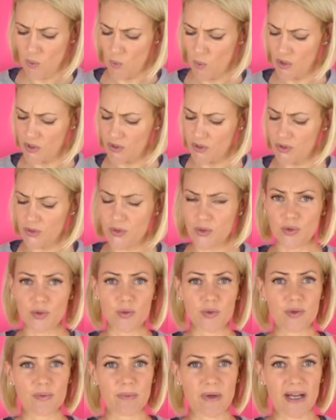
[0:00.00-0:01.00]
What to
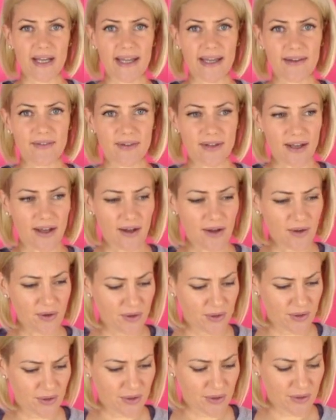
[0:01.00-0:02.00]
do with my
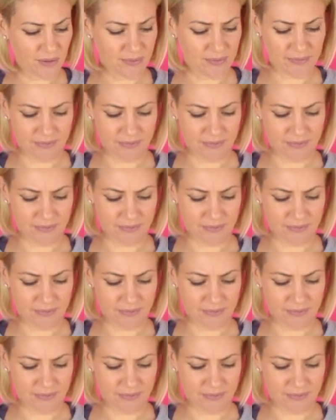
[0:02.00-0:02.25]
avocado?